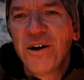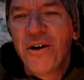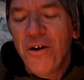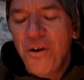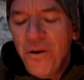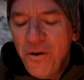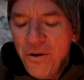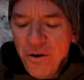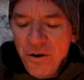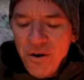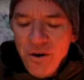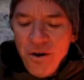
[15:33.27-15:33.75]

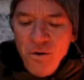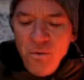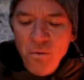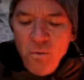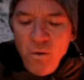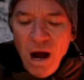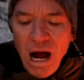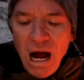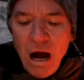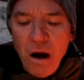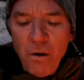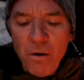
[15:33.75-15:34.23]
So,
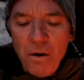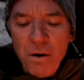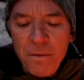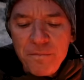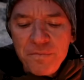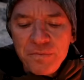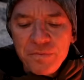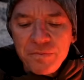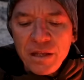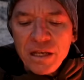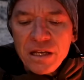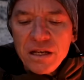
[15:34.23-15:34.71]
wow.
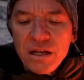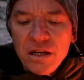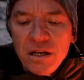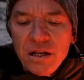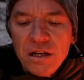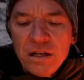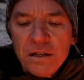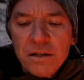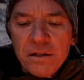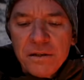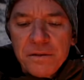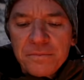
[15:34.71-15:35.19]

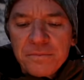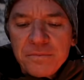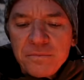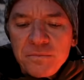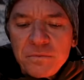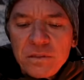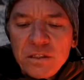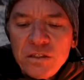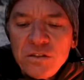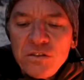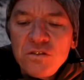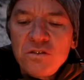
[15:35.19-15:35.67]

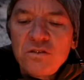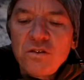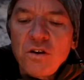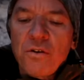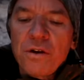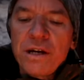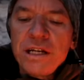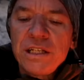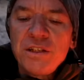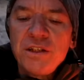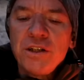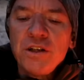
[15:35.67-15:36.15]

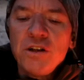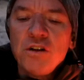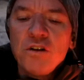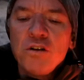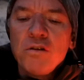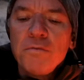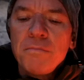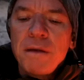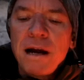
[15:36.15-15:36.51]
Story two.